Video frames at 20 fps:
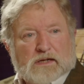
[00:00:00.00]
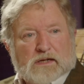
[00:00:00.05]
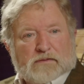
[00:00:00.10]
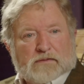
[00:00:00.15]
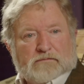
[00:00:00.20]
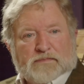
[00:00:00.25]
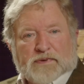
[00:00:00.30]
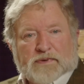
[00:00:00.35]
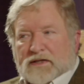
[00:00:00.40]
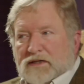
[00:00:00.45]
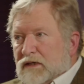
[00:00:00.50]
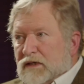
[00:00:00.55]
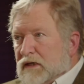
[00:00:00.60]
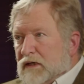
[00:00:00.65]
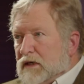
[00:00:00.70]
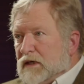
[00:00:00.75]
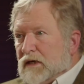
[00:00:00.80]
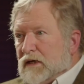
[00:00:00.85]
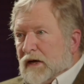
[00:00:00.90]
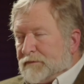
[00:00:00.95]

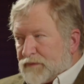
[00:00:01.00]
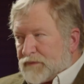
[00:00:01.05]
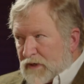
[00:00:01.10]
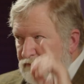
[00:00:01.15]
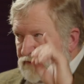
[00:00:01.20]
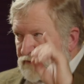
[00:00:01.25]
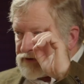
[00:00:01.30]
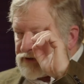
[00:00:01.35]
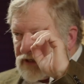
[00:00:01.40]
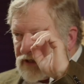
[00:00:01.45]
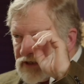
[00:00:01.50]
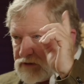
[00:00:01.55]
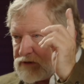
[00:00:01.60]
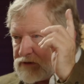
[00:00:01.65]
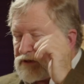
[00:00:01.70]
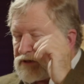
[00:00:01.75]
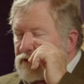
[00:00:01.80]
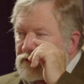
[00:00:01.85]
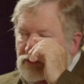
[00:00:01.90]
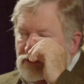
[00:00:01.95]
But I promise you, he's
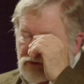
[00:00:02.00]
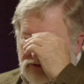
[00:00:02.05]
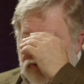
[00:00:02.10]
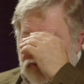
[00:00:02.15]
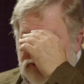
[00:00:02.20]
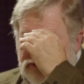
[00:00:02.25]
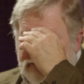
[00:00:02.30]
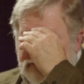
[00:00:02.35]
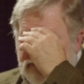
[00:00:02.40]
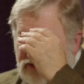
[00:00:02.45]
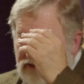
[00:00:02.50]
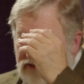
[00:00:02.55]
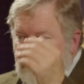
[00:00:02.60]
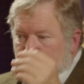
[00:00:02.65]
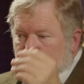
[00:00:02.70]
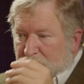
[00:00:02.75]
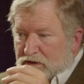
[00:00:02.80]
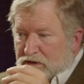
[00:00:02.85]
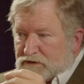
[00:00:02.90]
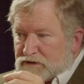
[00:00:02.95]
going to go, because I'm
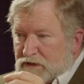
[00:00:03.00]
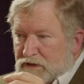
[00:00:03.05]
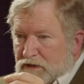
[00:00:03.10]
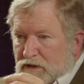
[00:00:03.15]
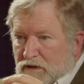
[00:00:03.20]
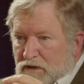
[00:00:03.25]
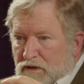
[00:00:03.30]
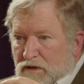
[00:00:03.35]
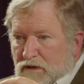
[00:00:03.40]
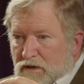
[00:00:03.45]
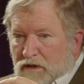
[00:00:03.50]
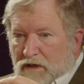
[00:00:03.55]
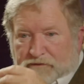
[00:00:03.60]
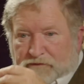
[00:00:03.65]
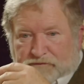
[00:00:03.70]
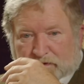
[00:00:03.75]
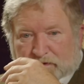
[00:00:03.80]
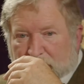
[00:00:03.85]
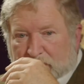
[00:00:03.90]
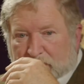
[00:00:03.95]
ADHD.
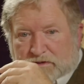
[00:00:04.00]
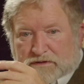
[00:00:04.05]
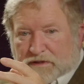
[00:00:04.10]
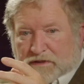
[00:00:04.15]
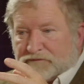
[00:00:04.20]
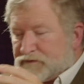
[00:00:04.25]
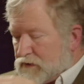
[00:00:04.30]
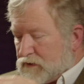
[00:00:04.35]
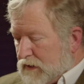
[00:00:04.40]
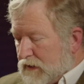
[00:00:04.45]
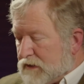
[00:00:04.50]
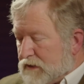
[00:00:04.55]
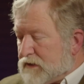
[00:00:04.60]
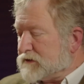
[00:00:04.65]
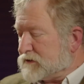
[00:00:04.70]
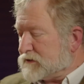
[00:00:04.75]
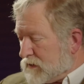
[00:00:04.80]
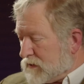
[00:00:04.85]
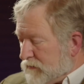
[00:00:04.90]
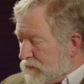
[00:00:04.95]
Everything, and
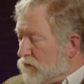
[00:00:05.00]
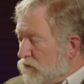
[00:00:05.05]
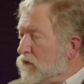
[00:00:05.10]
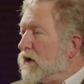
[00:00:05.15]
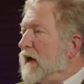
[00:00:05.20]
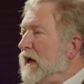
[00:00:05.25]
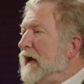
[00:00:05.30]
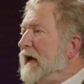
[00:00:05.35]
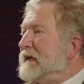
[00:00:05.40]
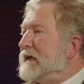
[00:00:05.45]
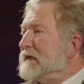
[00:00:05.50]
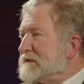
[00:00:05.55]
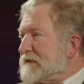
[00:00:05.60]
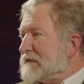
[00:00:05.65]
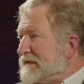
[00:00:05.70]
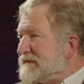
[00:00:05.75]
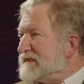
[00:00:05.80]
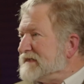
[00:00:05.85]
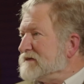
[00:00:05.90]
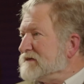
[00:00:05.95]
he's
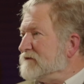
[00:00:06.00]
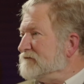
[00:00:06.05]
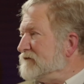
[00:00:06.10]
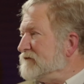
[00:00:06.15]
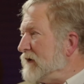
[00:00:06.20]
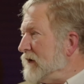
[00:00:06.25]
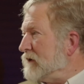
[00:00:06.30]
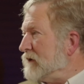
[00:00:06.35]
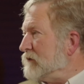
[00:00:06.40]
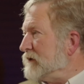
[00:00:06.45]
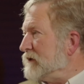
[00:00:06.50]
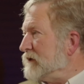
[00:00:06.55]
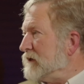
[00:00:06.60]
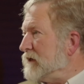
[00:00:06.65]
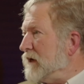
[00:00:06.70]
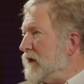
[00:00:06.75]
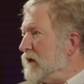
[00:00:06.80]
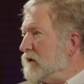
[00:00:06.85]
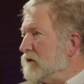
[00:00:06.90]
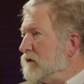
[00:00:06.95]
identifying with it
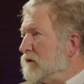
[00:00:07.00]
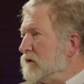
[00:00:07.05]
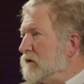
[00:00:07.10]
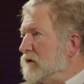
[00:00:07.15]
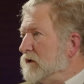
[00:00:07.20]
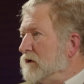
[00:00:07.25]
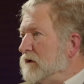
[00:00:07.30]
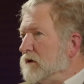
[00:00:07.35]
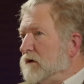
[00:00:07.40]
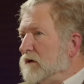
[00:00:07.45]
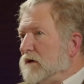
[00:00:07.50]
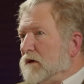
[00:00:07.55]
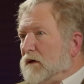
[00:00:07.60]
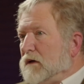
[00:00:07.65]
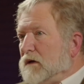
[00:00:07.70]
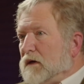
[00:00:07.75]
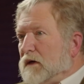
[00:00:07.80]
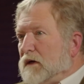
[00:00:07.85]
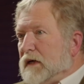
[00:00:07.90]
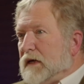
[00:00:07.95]
now.
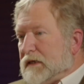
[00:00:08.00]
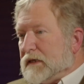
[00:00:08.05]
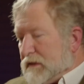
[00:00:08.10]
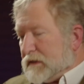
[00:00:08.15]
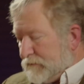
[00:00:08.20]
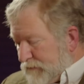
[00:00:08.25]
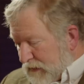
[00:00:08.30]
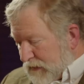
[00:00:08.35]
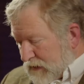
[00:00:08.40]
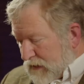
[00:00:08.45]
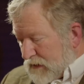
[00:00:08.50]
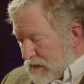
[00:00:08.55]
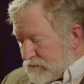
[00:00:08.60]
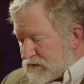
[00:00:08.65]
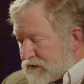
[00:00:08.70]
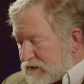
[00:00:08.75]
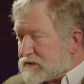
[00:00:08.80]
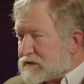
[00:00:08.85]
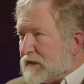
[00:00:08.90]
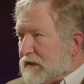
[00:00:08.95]
And it
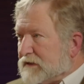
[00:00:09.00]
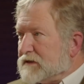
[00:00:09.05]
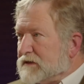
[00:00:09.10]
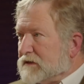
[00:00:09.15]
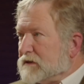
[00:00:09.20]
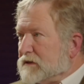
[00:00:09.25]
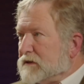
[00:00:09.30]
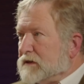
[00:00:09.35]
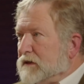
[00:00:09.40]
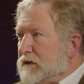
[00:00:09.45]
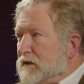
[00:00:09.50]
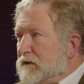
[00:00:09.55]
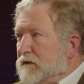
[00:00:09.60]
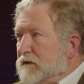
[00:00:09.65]
becomes his identity.